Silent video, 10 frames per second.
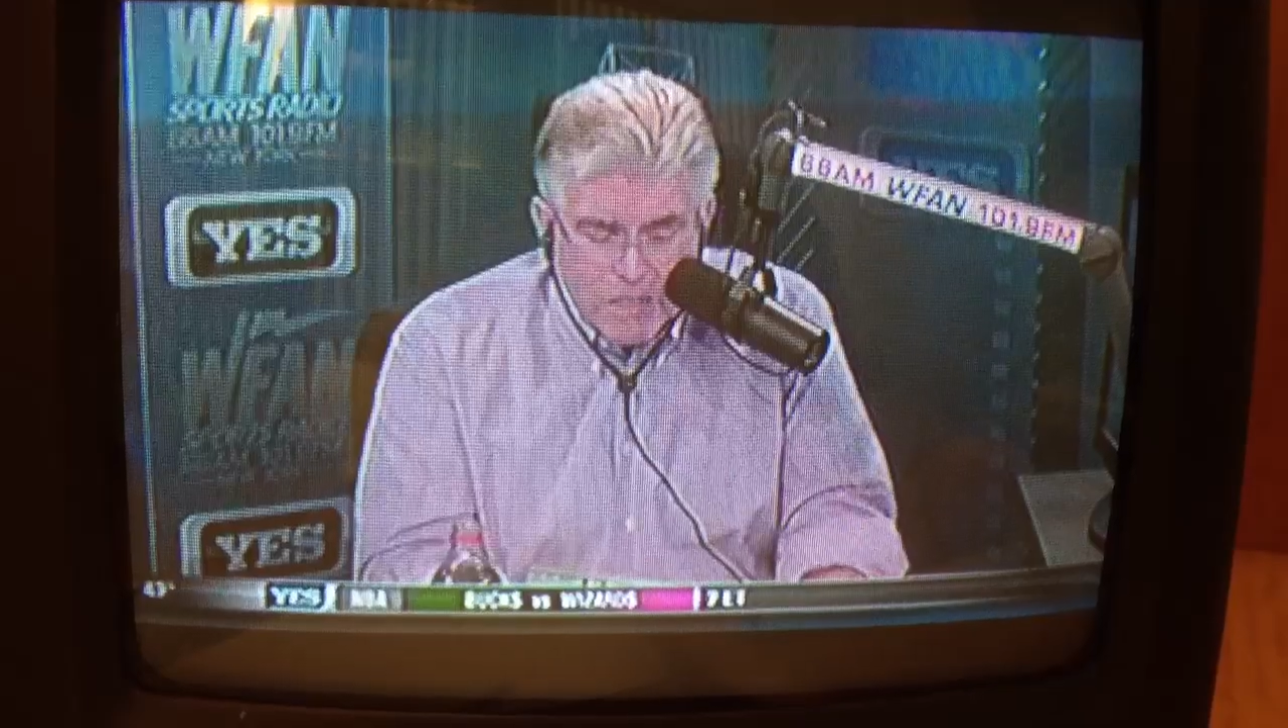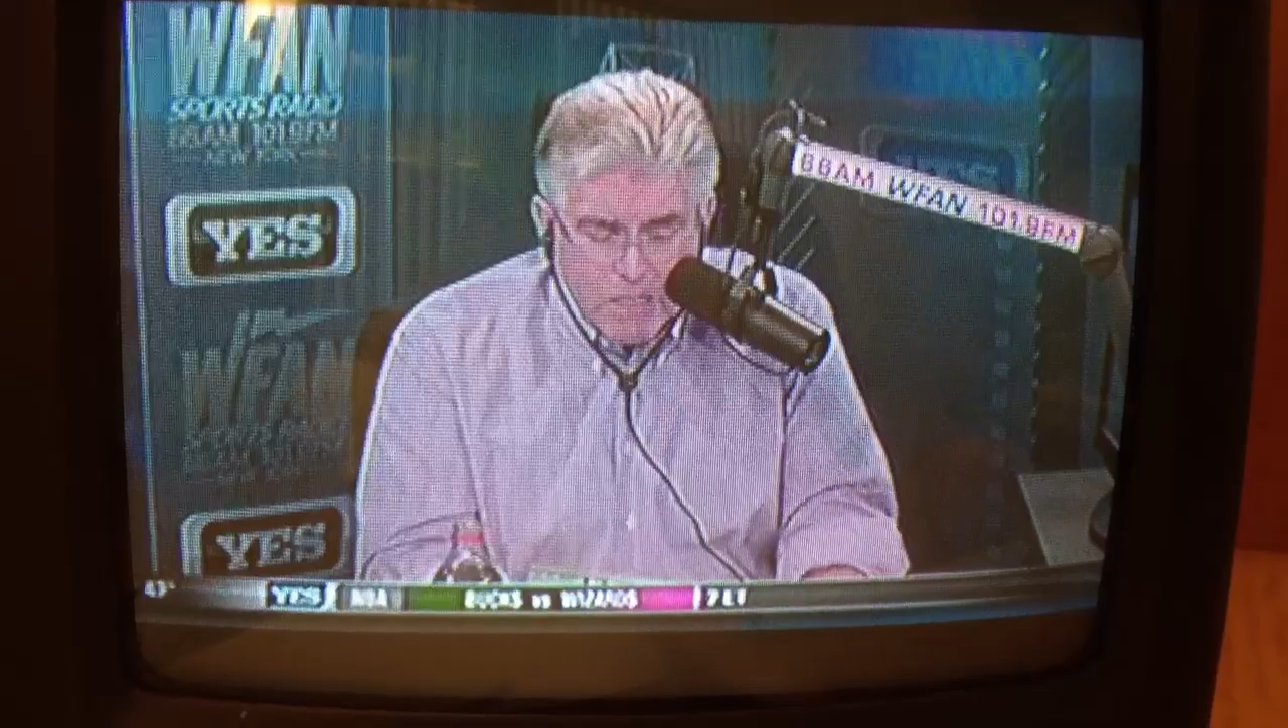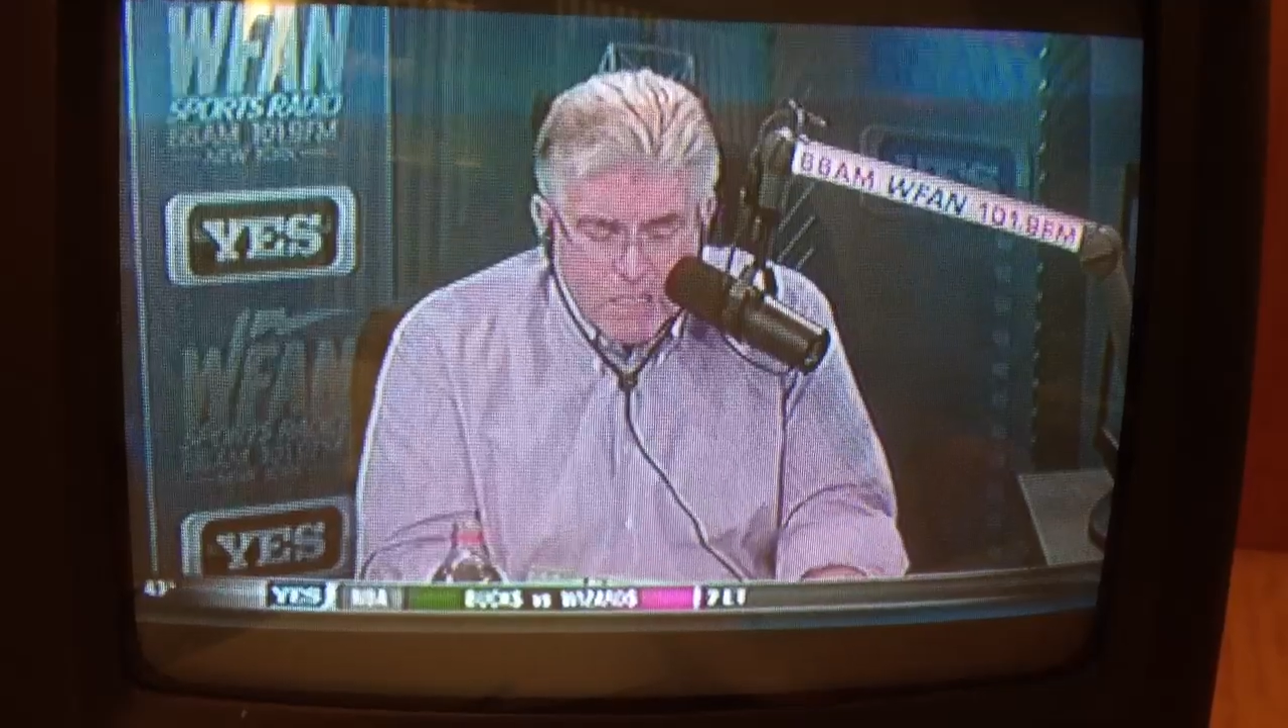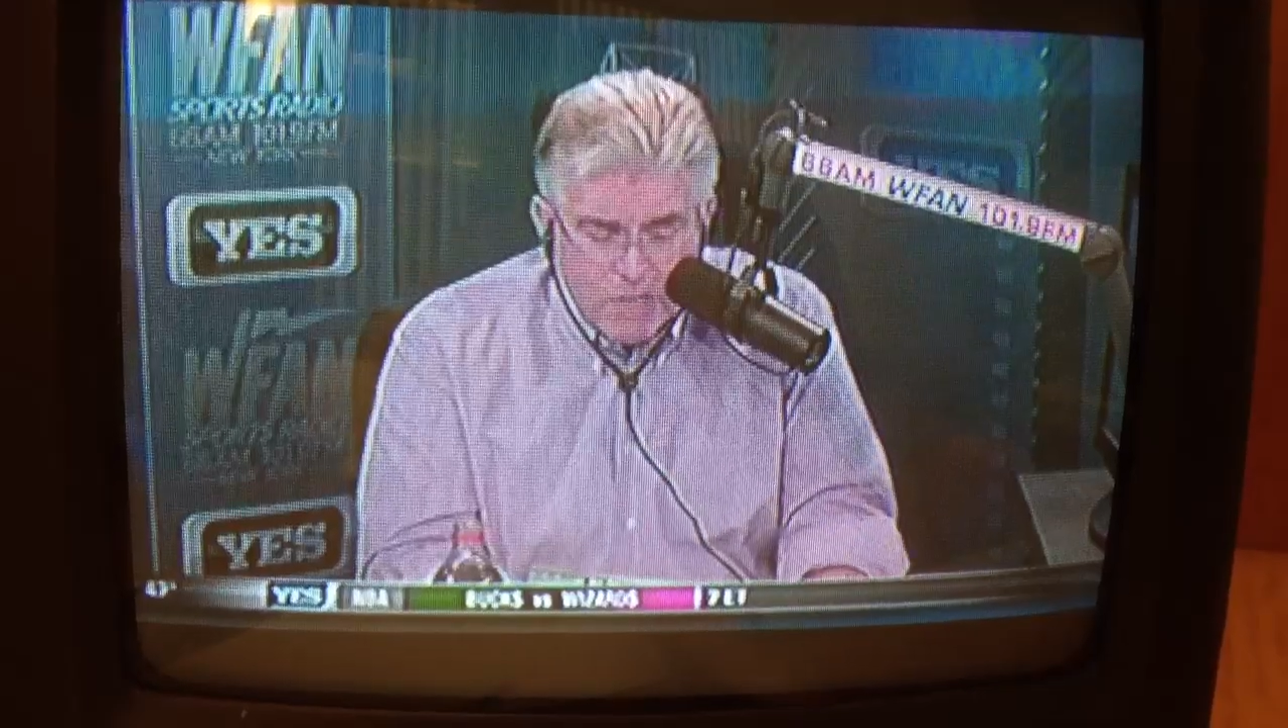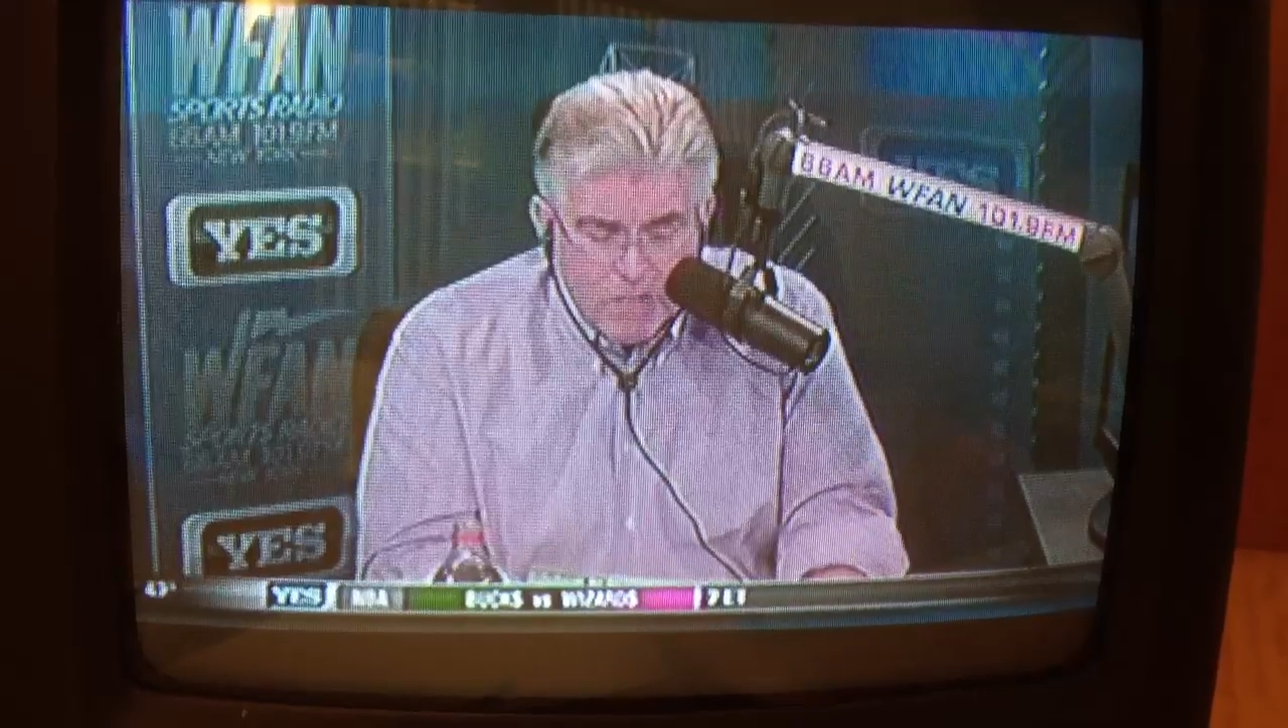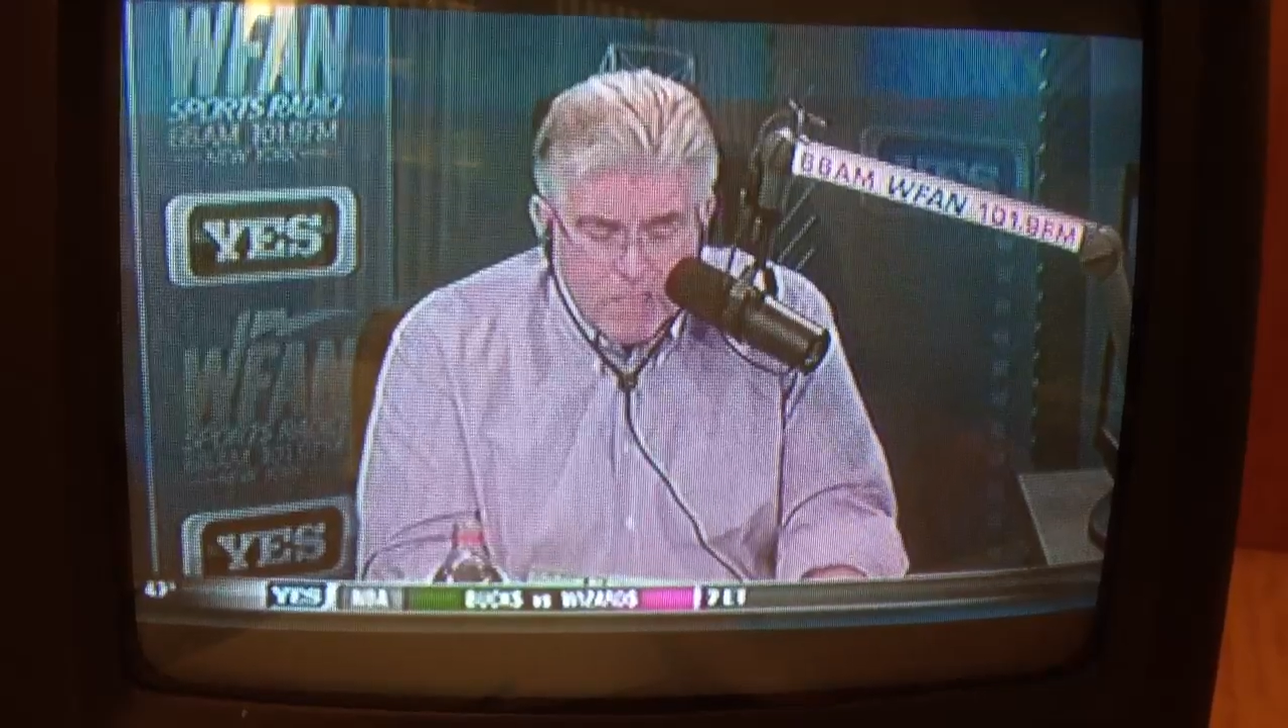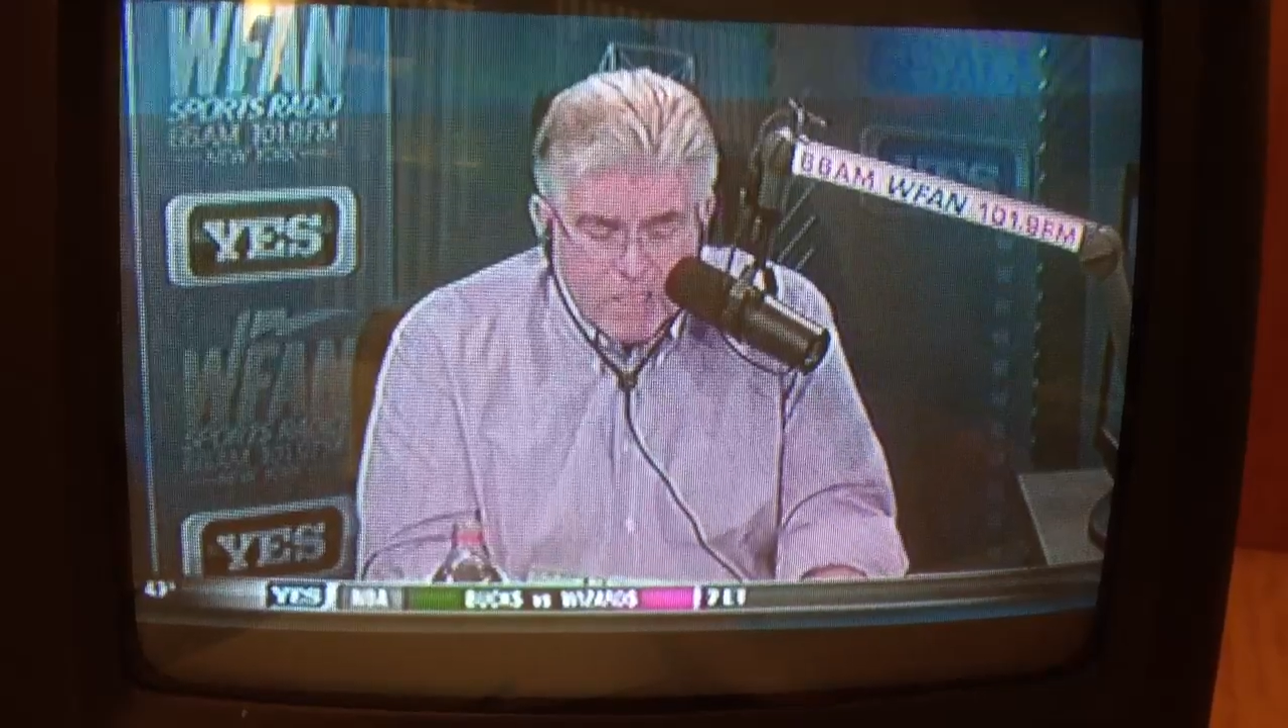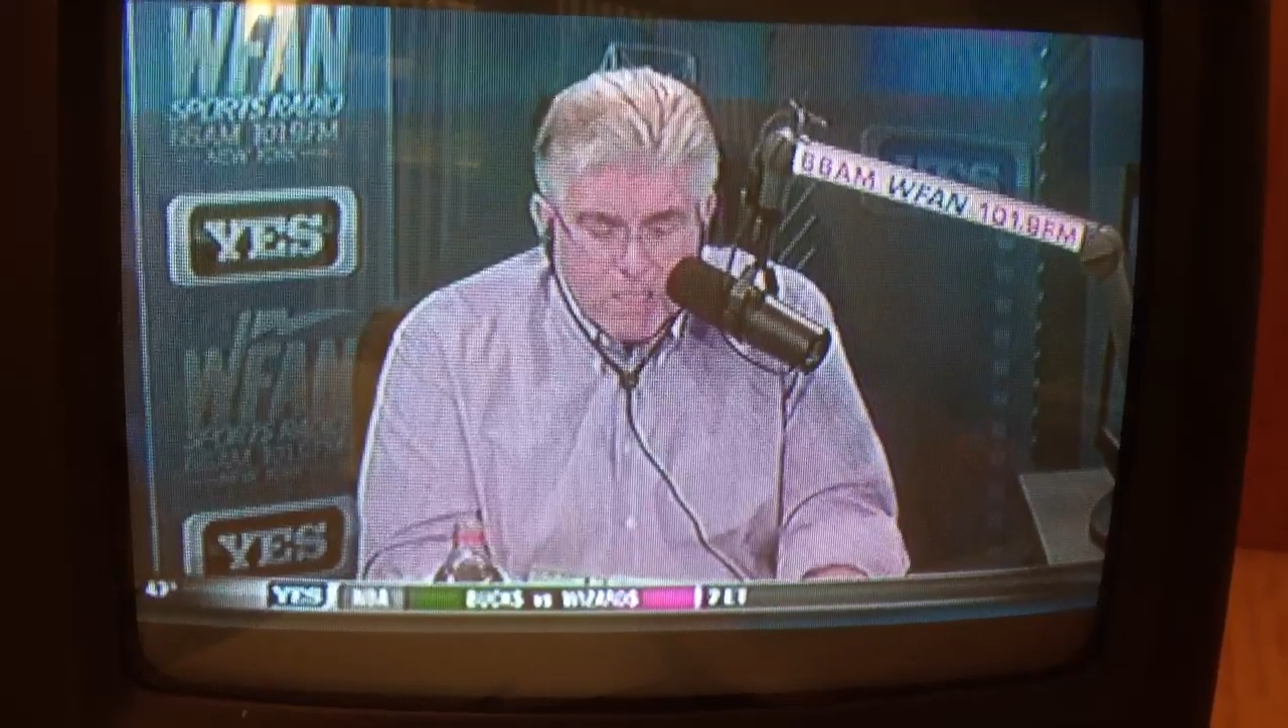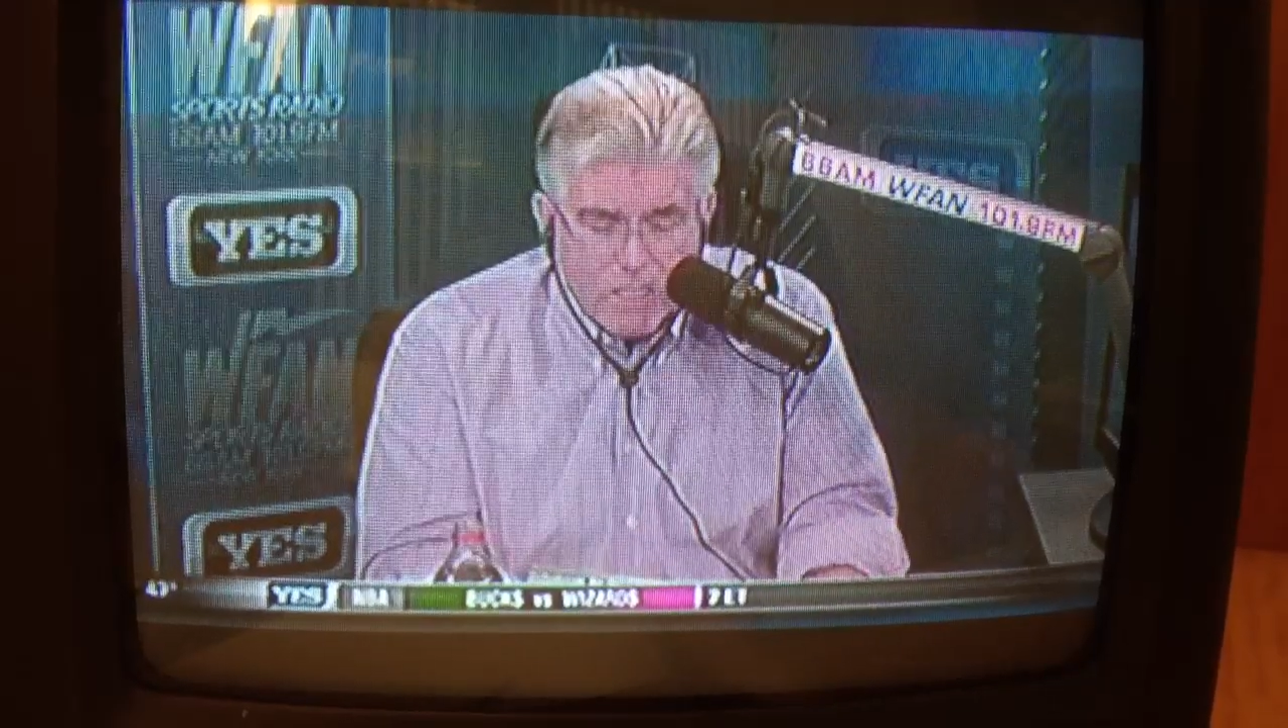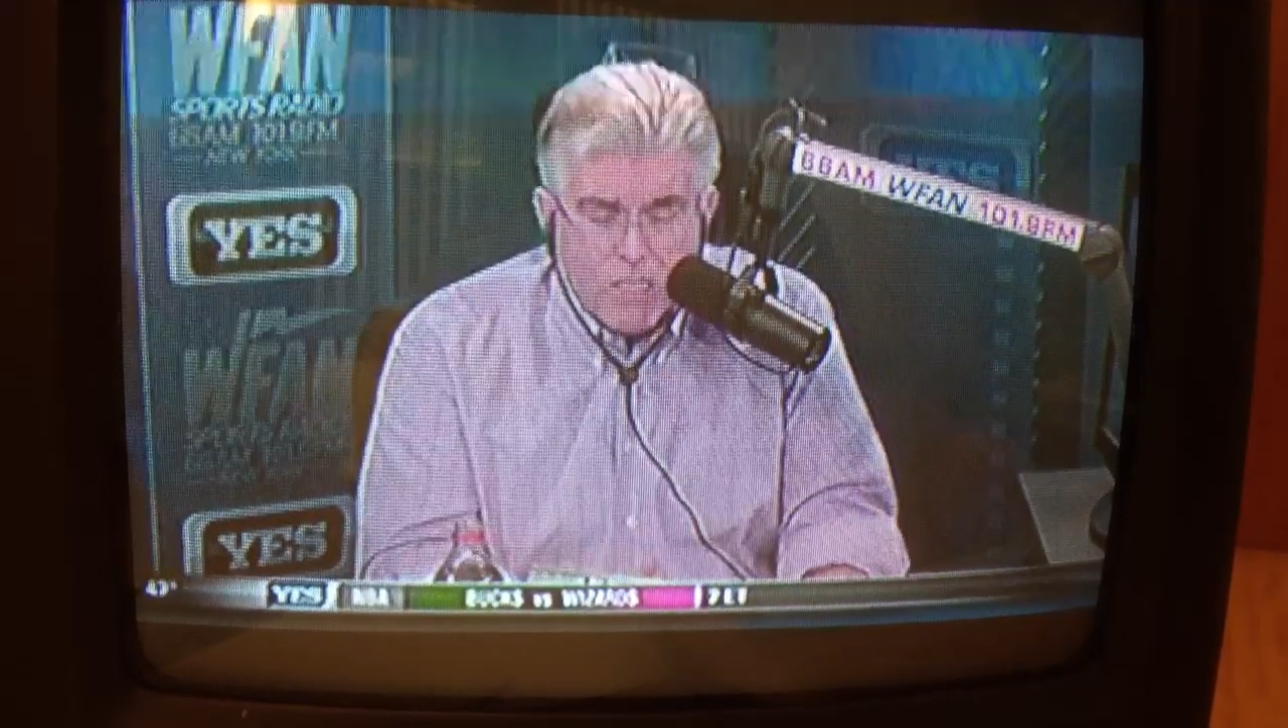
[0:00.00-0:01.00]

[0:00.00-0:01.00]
the 76